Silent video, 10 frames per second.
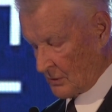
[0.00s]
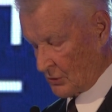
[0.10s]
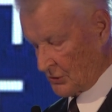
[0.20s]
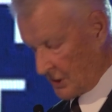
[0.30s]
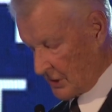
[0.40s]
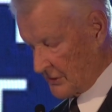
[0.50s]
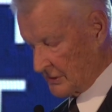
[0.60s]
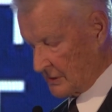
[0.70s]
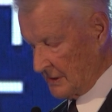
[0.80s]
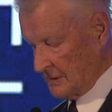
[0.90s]

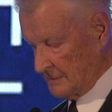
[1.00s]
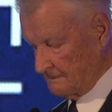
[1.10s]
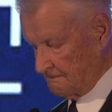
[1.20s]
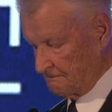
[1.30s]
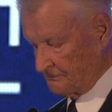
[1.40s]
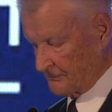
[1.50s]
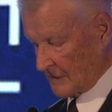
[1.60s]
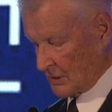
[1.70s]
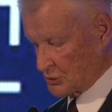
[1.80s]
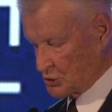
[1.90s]
Concurrently,
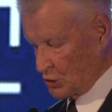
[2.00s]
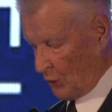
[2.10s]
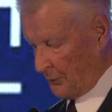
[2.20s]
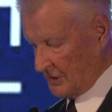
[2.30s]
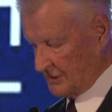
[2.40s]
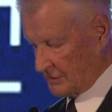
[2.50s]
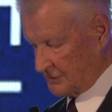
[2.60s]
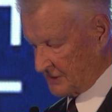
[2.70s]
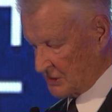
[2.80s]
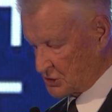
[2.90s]

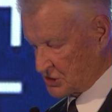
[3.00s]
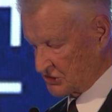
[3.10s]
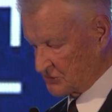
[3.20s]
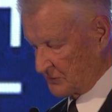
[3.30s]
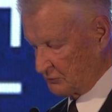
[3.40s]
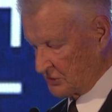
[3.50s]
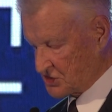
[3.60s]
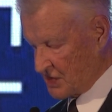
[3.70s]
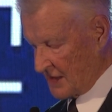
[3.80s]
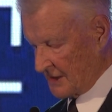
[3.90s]
geopolitical tensions between
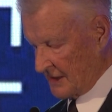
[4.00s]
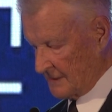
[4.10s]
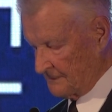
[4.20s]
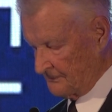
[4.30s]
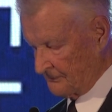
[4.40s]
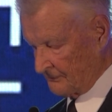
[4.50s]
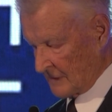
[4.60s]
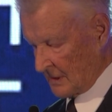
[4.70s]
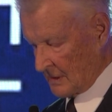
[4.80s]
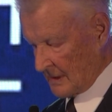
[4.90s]
China
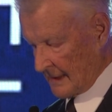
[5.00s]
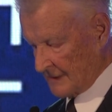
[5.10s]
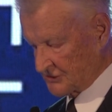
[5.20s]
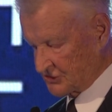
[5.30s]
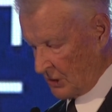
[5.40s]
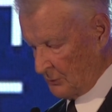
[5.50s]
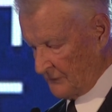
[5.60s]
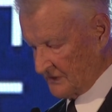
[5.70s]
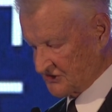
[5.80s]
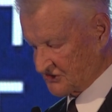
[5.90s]
and some
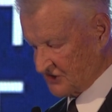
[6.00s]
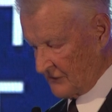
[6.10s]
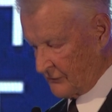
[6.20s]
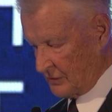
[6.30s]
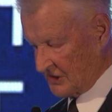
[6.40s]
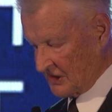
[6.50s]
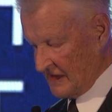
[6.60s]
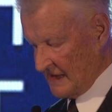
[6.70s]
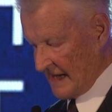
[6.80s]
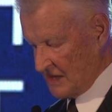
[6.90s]
of its several
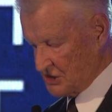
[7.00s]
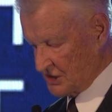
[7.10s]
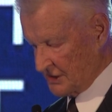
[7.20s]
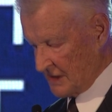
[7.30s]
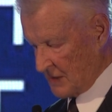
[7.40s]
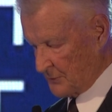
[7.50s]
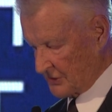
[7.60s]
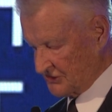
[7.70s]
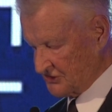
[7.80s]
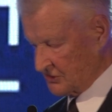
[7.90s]
key Asian
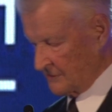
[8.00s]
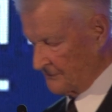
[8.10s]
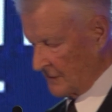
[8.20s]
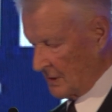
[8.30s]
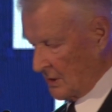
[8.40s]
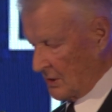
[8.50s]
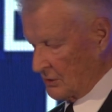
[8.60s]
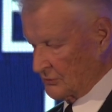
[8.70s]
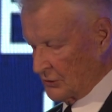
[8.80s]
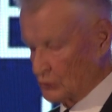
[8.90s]
neighbors,
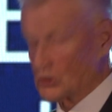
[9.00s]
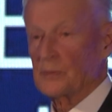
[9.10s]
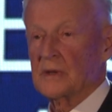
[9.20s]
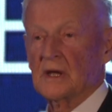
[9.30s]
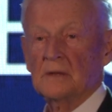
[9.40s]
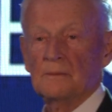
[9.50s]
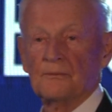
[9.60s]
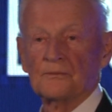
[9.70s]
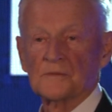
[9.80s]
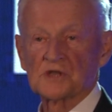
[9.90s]
notably
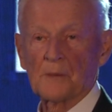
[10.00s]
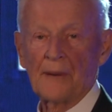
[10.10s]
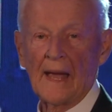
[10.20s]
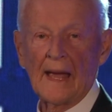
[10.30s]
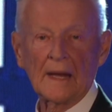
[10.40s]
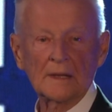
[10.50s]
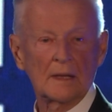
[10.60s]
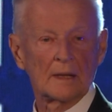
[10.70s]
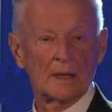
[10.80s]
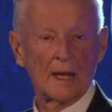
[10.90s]

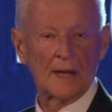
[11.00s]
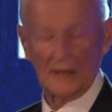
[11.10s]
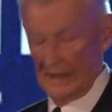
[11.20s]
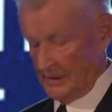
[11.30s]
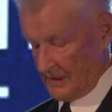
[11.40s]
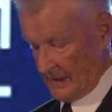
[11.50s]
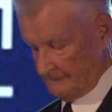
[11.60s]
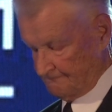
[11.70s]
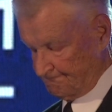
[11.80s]
Japan and India,